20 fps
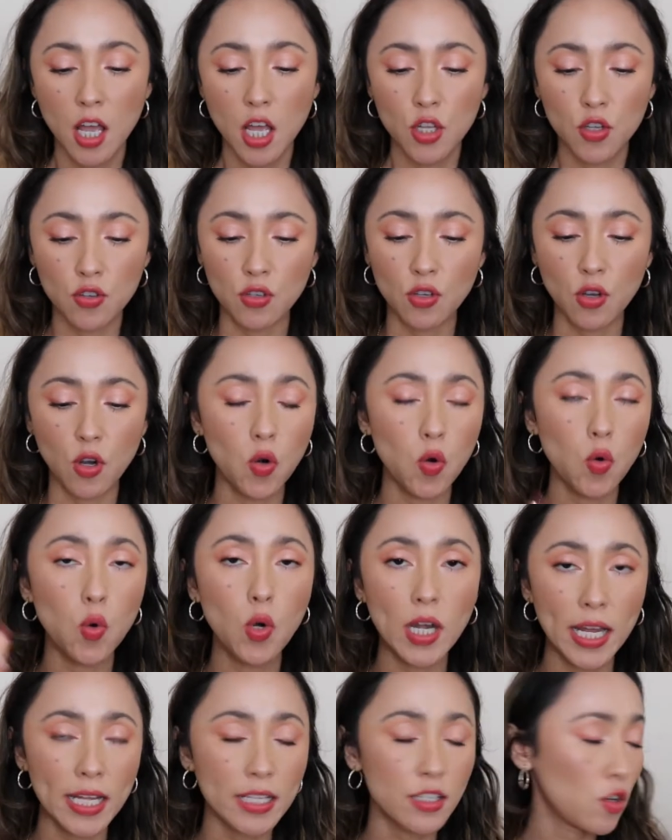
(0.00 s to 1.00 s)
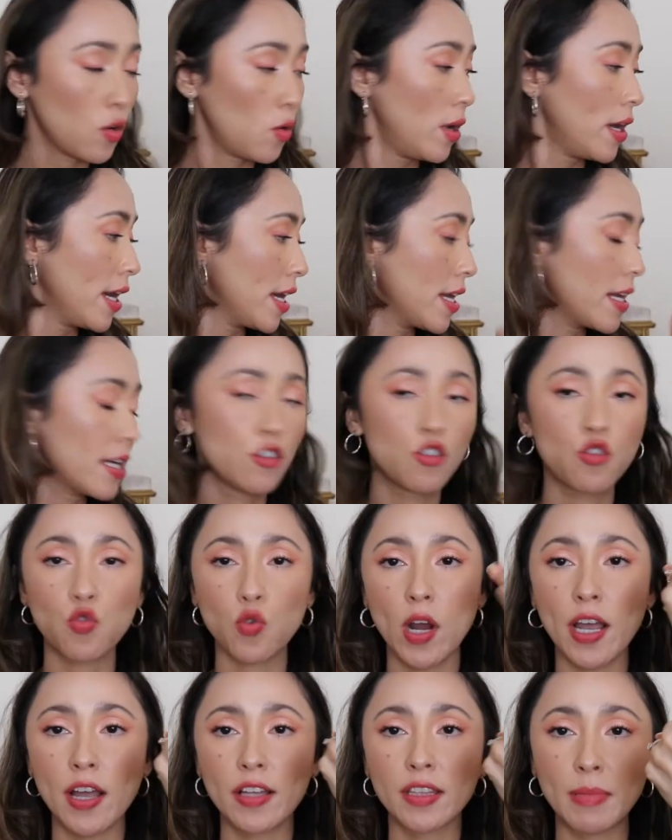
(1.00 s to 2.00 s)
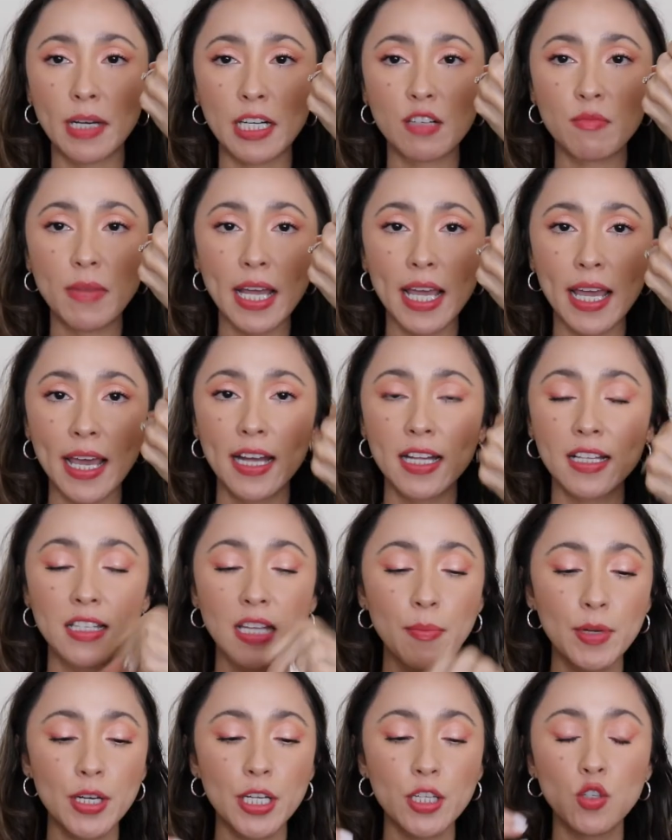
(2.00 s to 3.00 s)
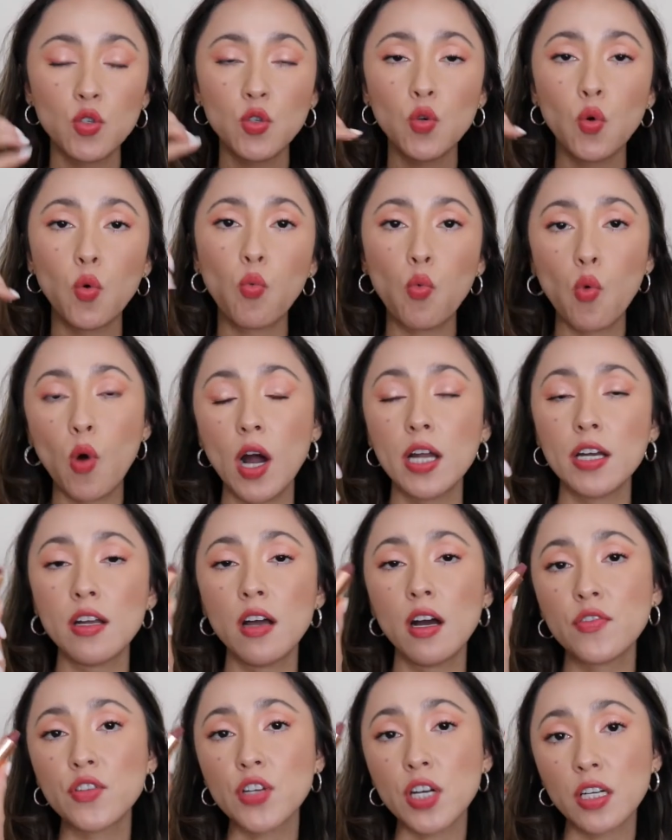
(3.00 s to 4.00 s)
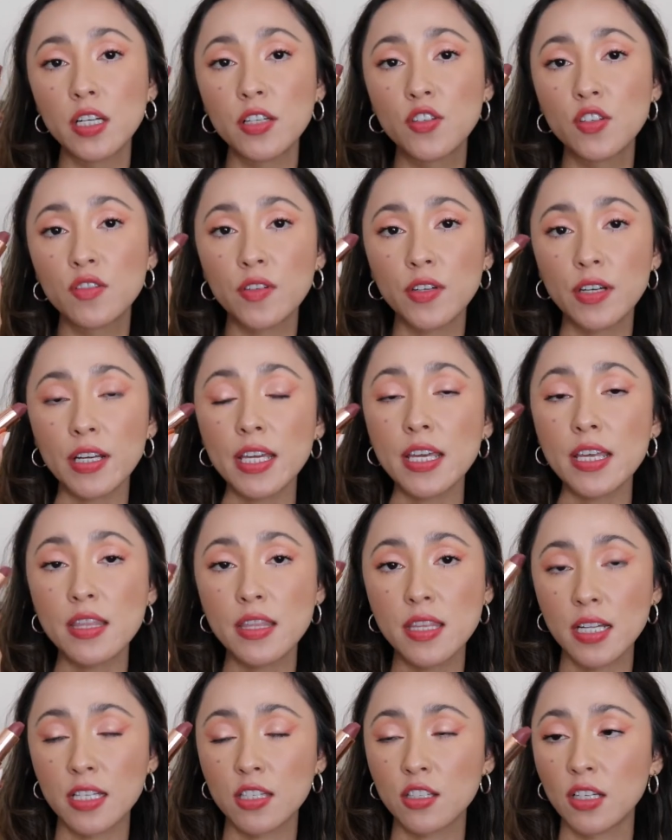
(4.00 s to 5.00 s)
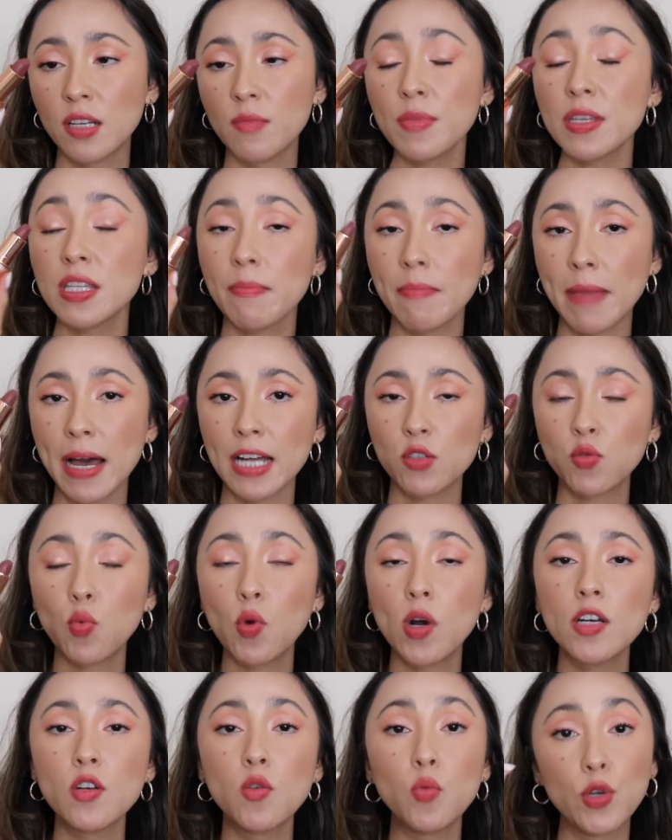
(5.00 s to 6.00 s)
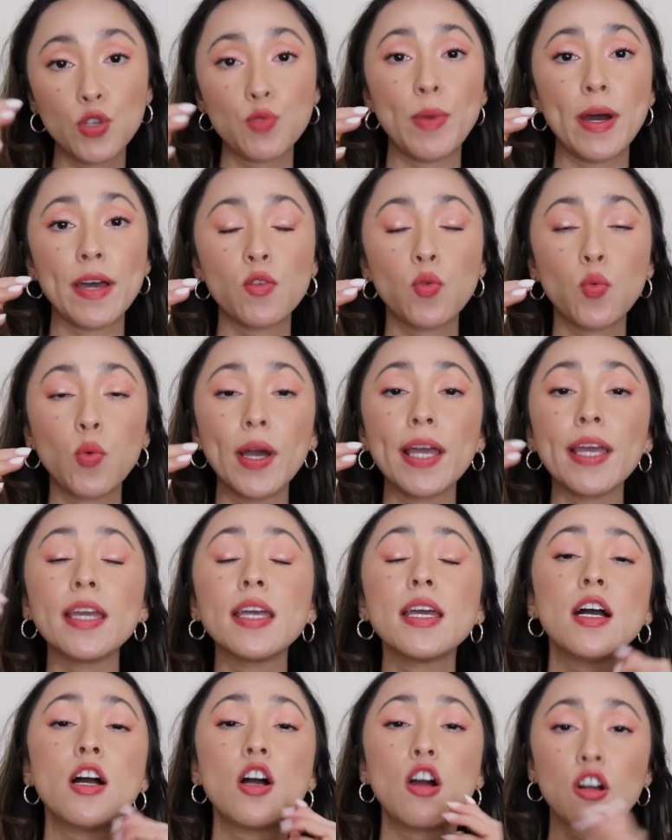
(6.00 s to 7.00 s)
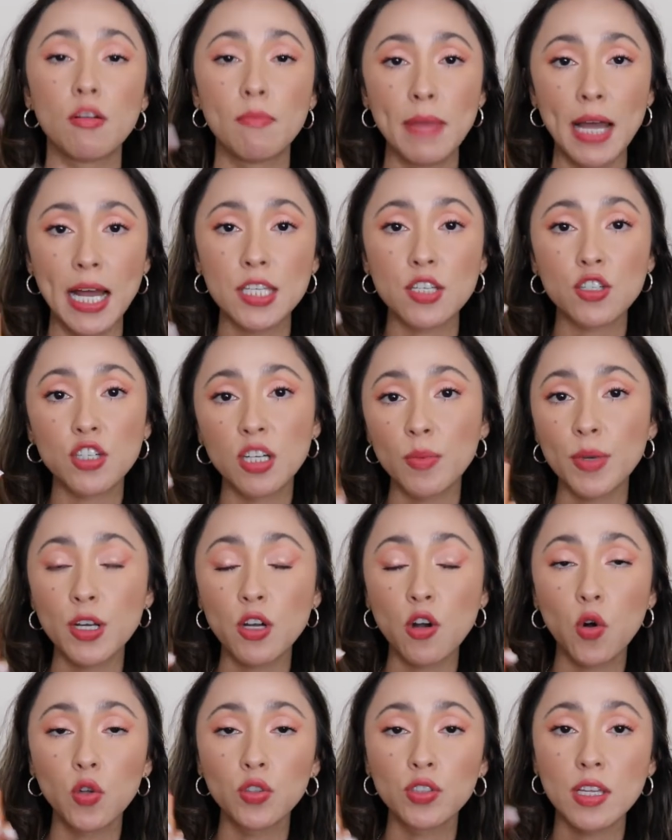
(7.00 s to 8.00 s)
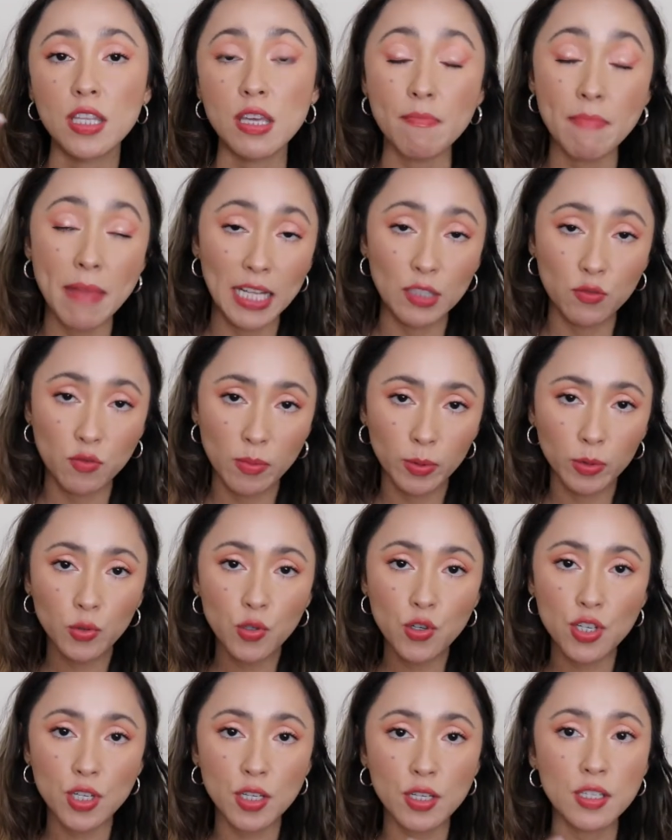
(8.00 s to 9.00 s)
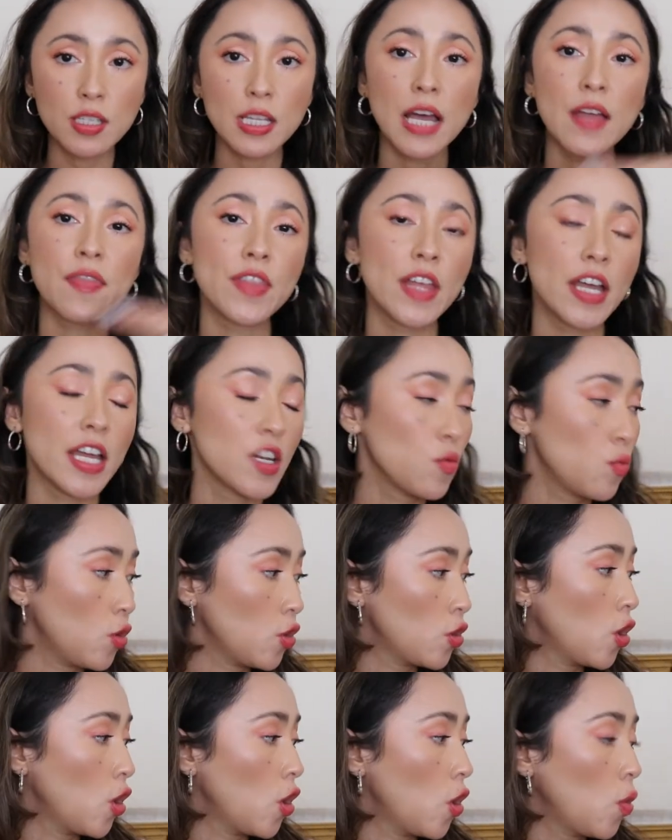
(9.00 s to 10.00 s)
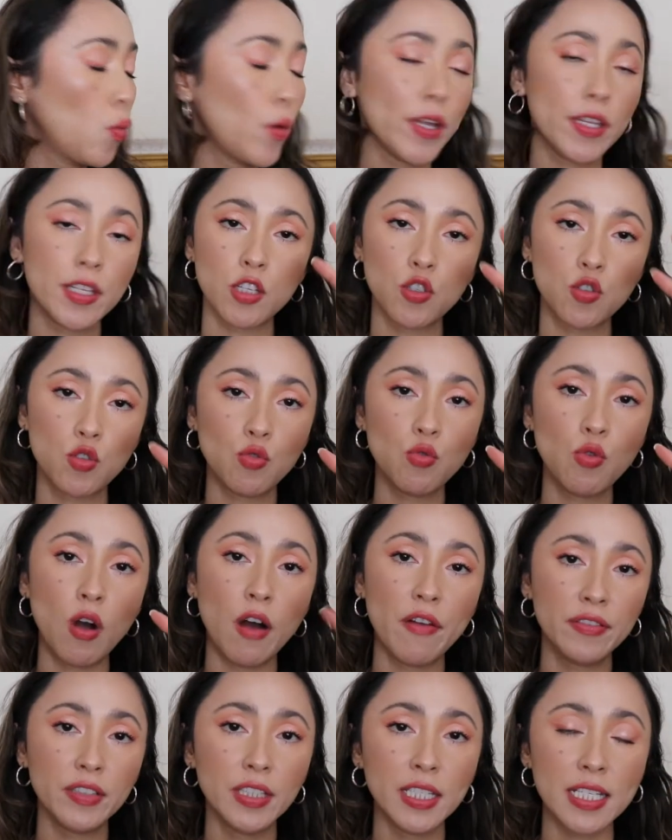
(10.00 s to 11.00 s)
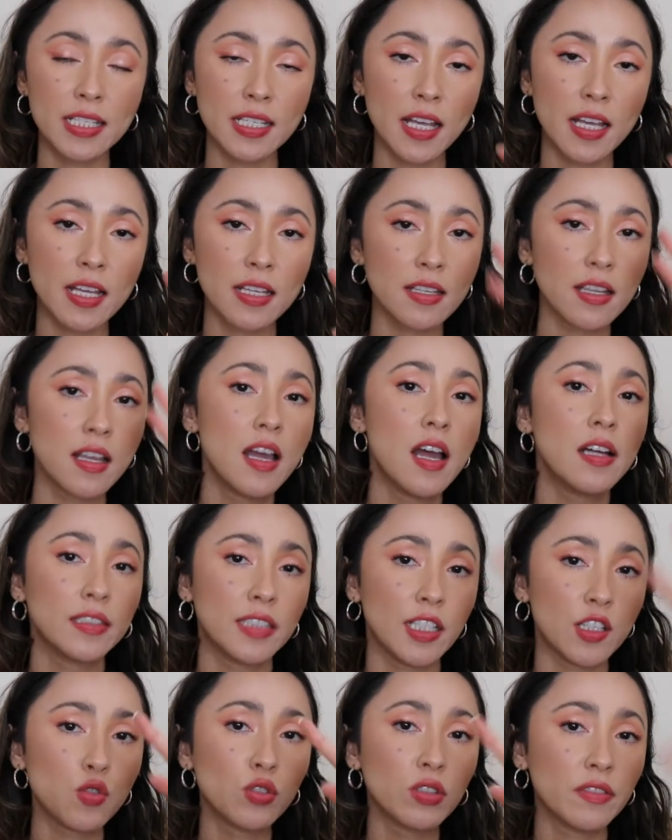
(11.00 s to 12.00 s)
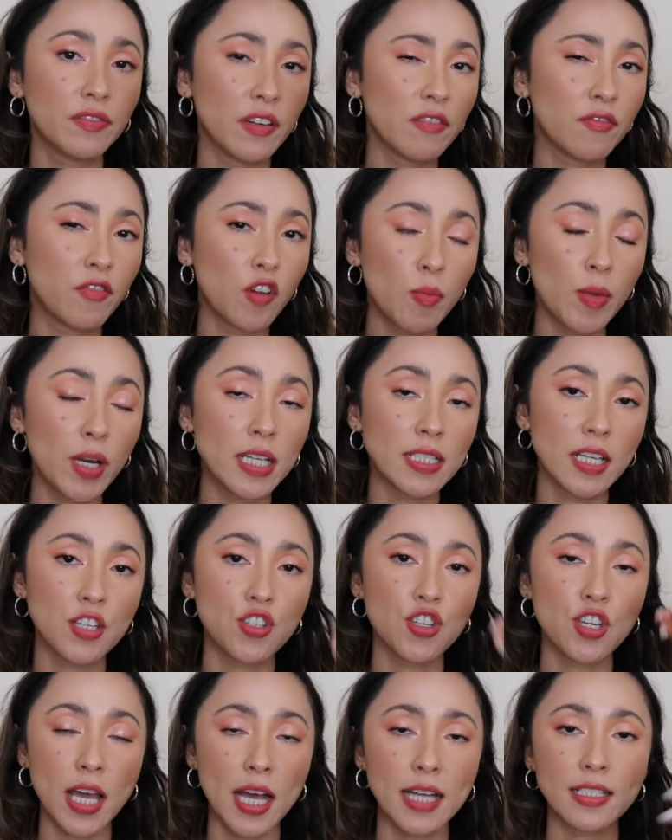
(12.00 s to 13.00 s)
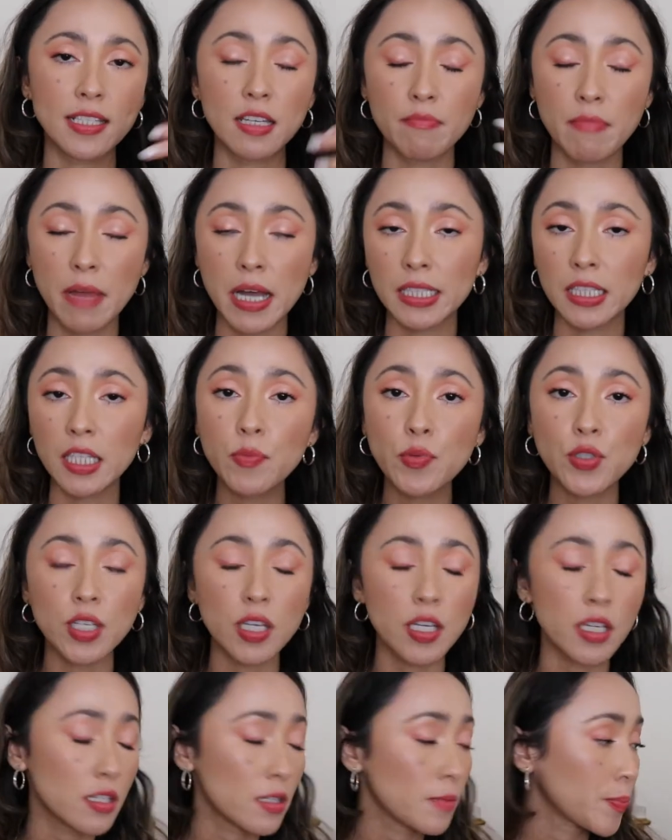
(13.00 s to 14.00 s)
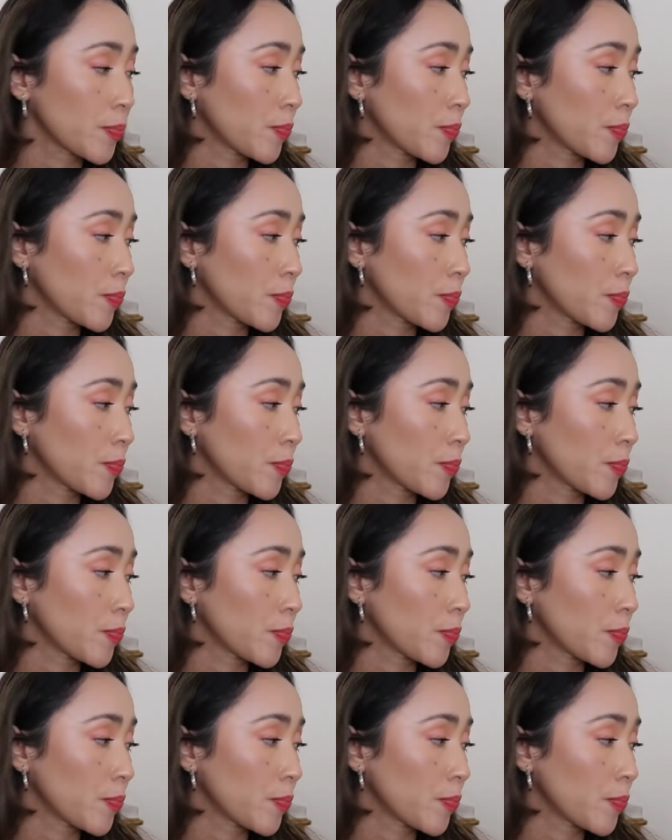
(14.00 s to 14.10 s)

So let's go ahead and try on the back of my hand. I'm going to do one of Charlotte Tilbury that's going to be the matte one, which, by the way, her mattes are going to be called the Matte Revolutions. And then we'll go with two of Lisa's, the two different formulas that she has in matte lipsticks,